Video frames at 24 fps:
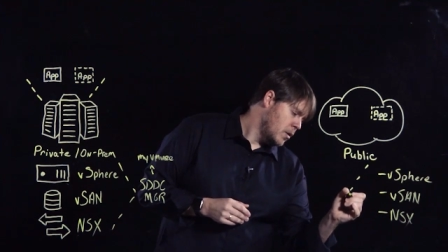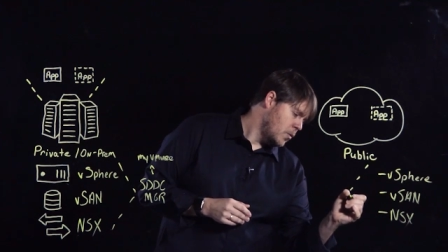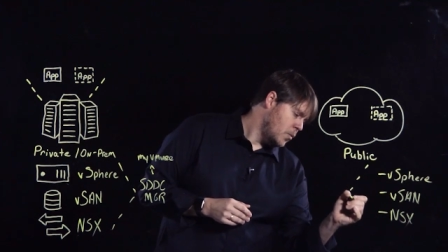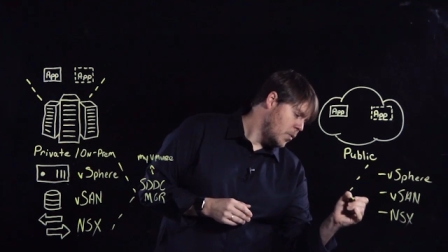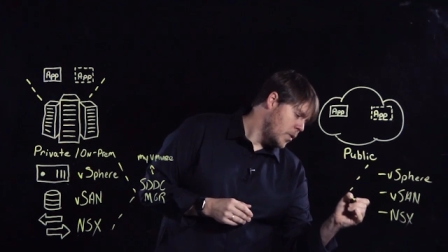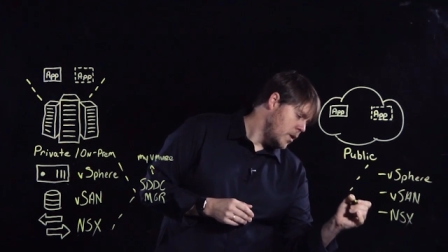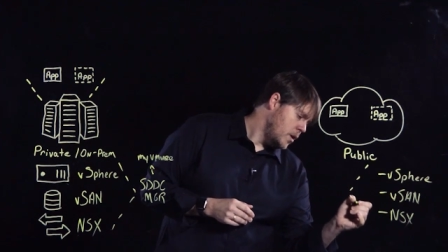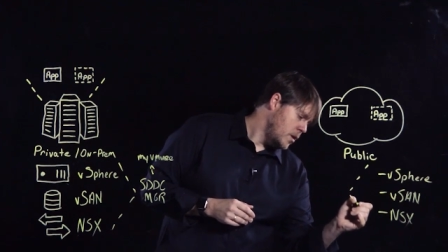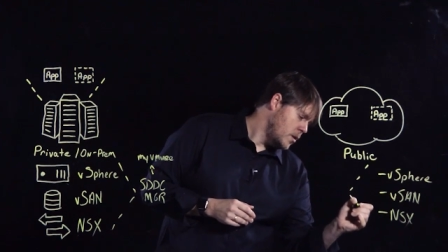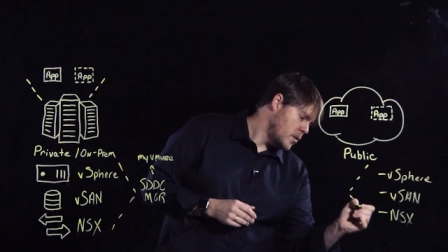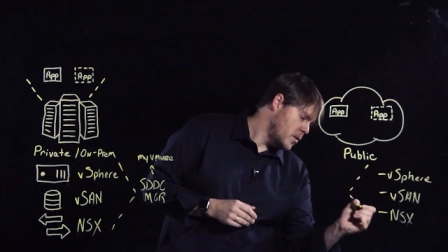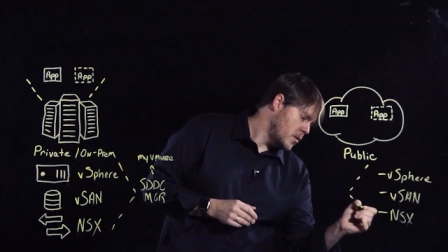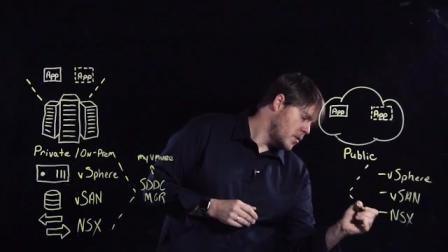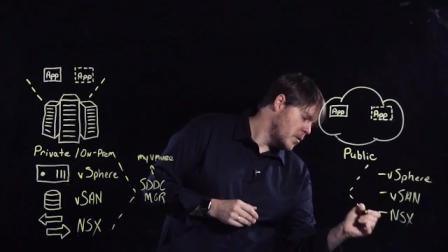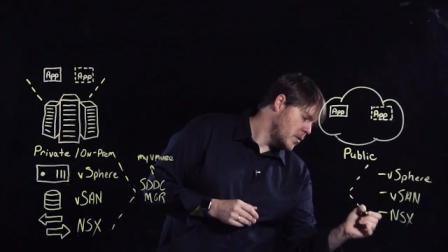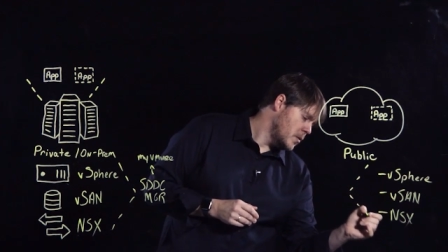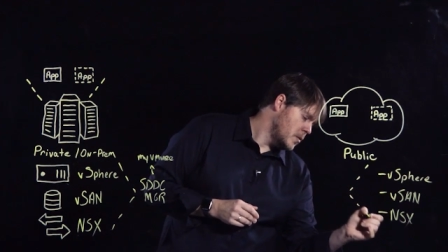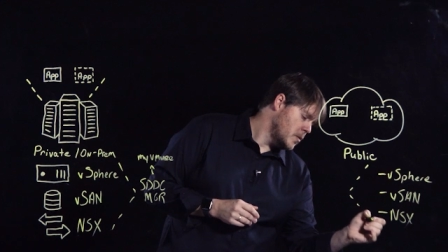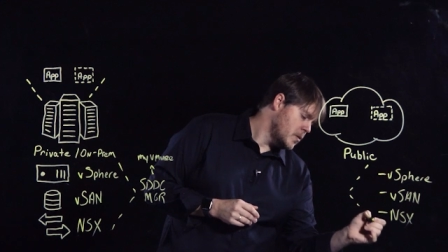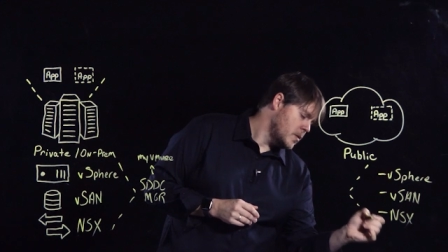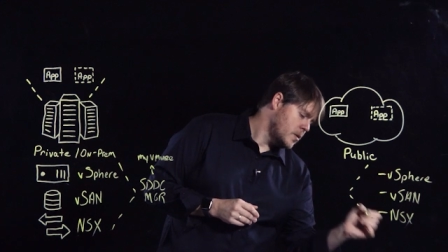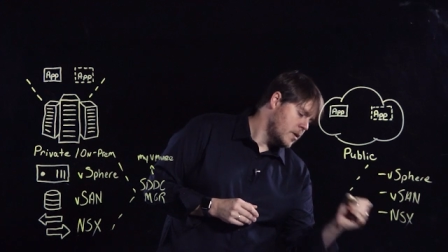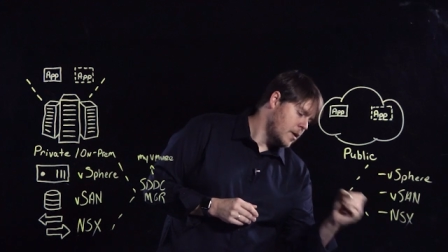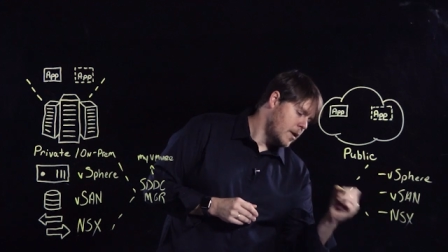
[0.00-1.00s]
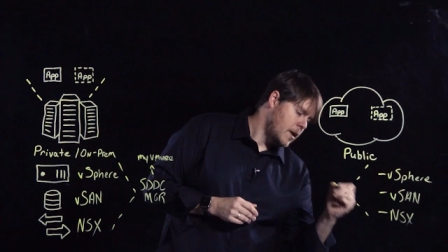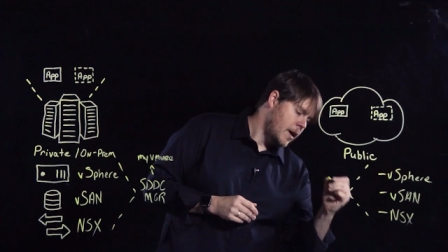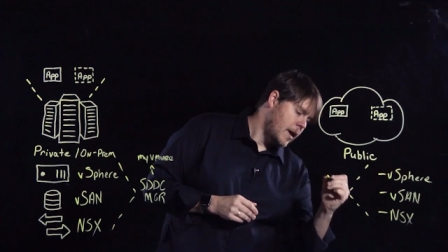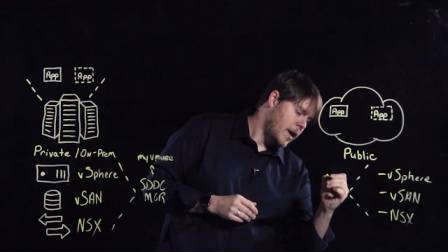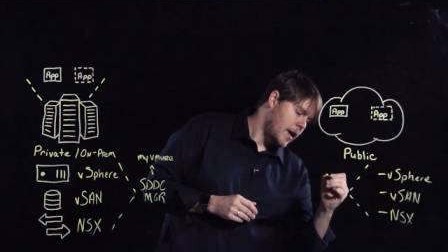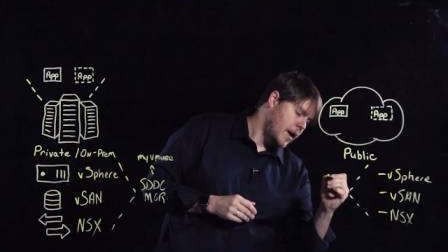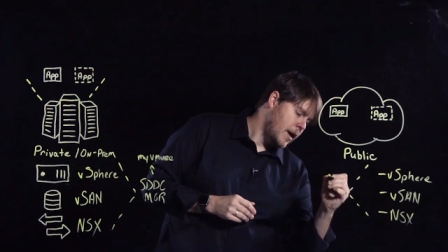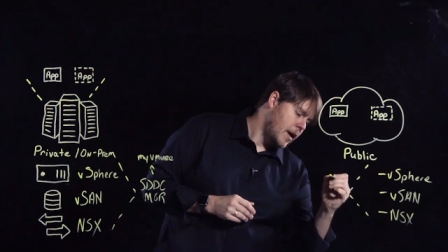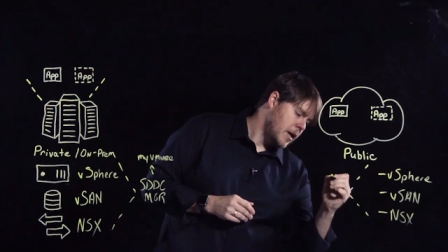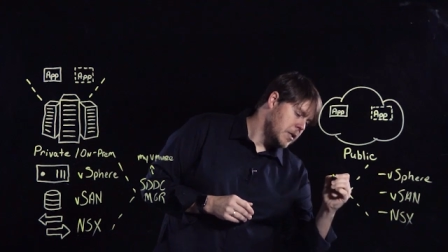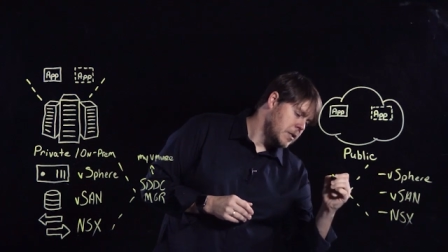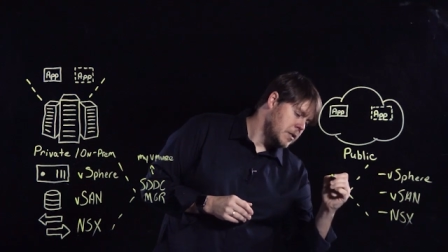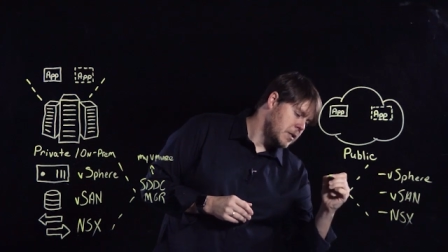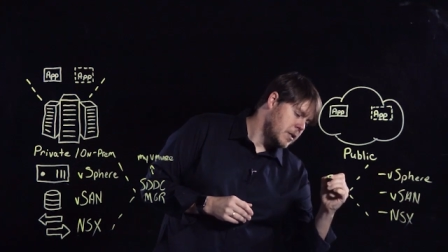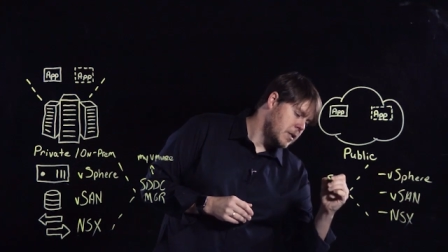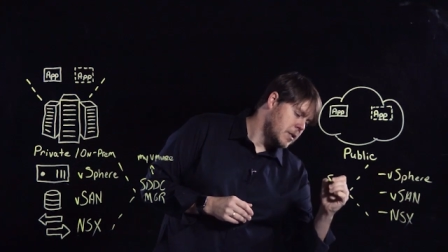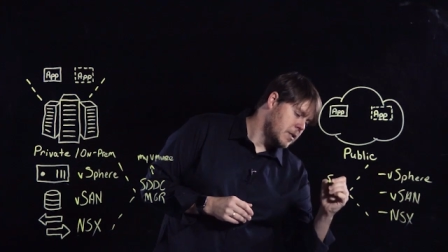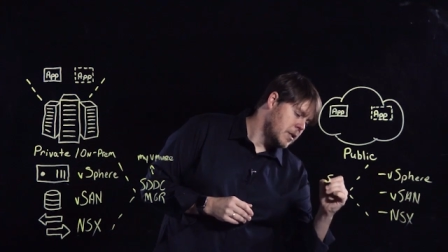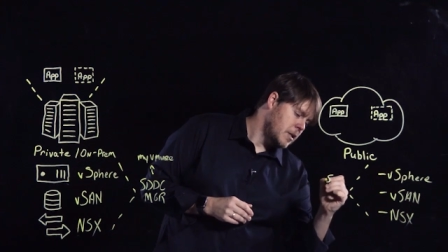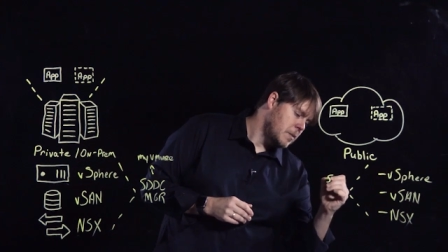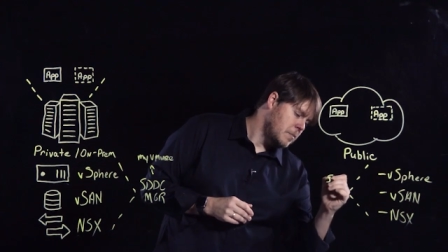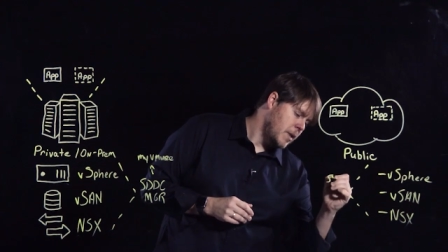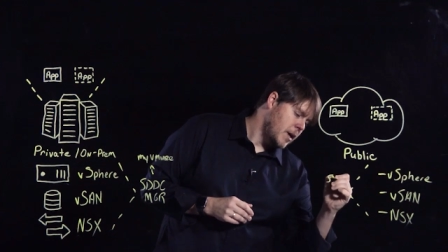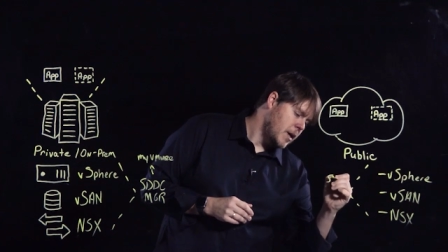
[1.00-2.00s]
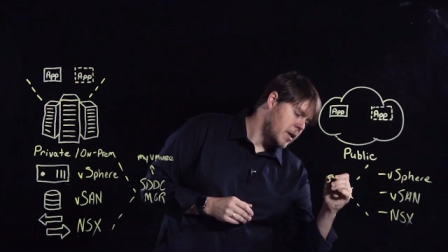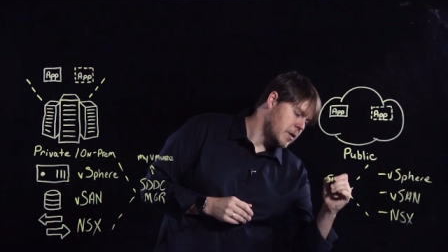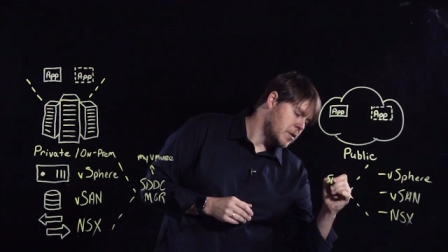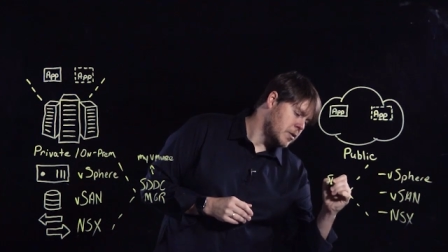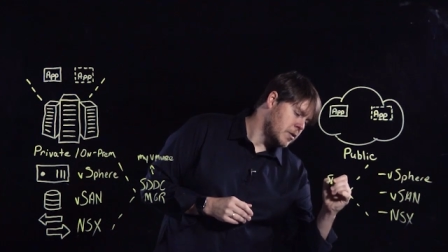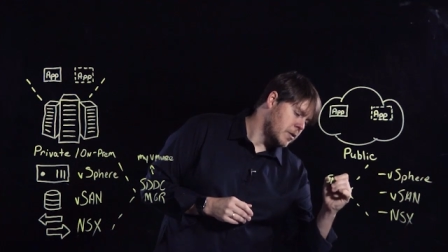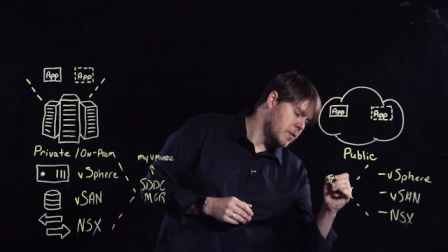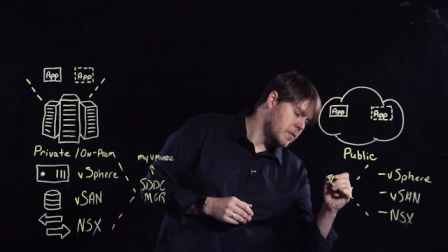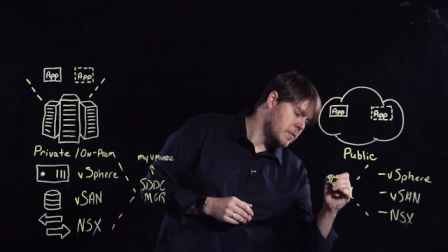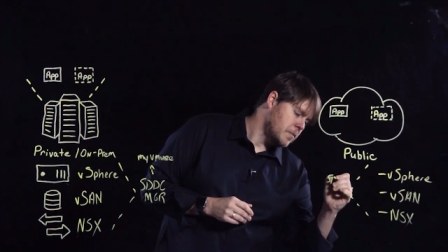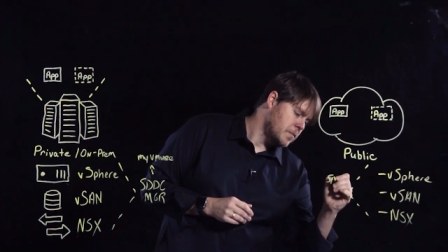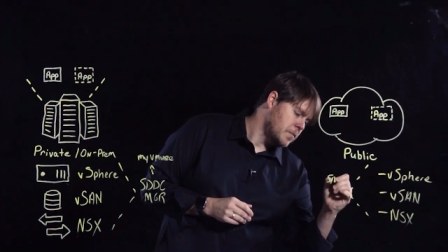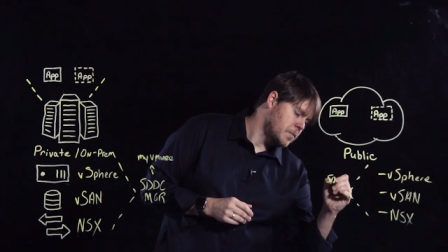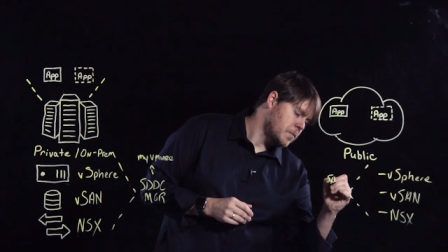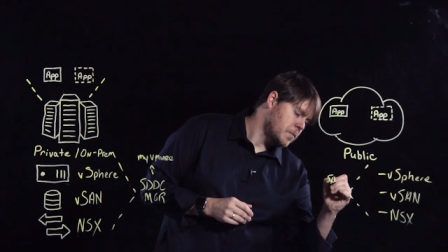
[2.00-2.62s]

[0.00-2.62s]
we use SDDC Manager